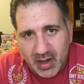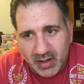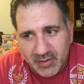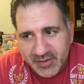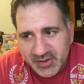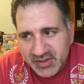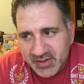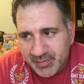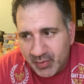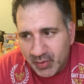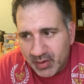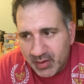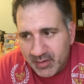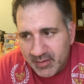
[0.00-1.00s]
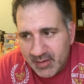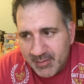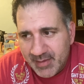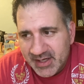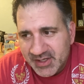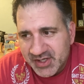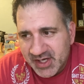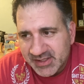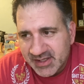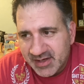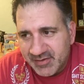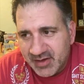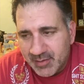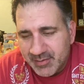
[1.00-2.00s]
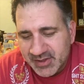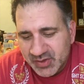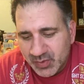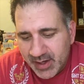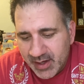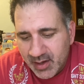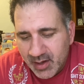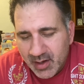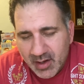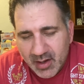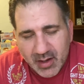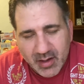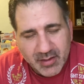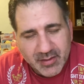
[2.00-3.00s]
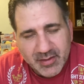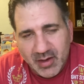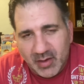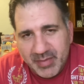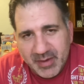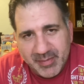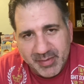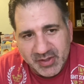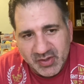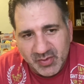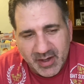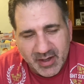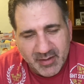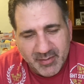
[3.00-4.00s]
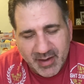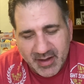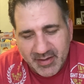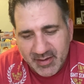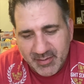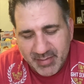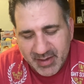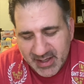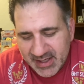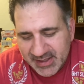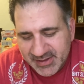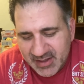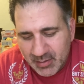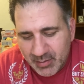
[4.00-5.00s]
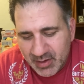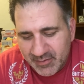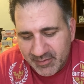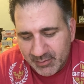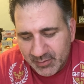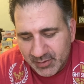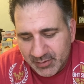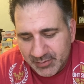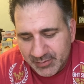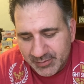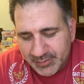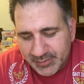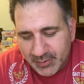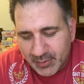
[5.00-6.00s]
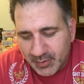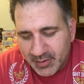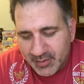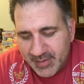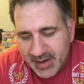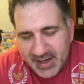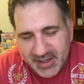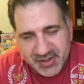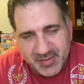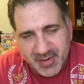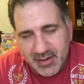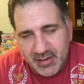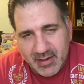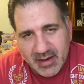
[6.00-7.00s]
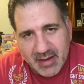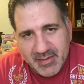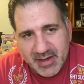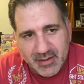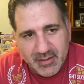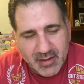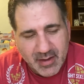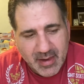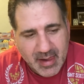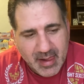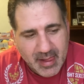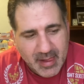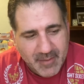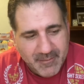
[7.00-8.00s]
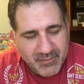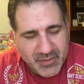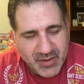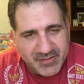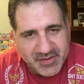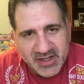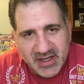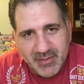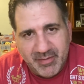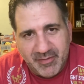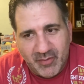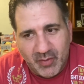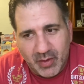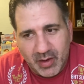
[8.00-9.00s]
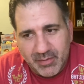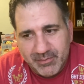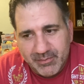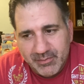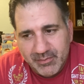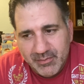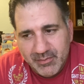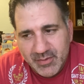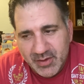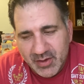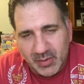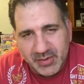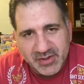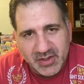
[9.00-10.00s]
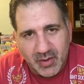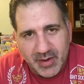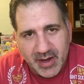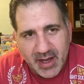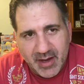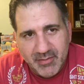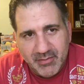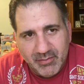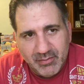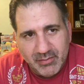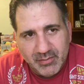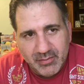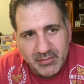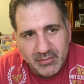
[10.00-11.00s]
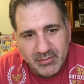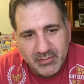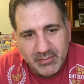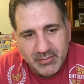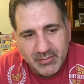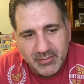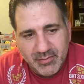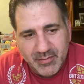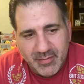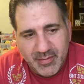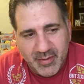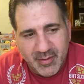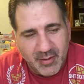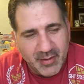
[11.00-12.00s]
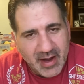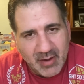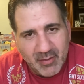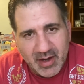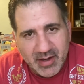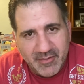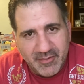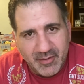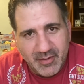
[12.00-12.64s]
of your support and the many checks that have come this way. Don't be persuaded by the BS coming from Lord management. I mean, you've seen it before. You know what's going on. They're not ready for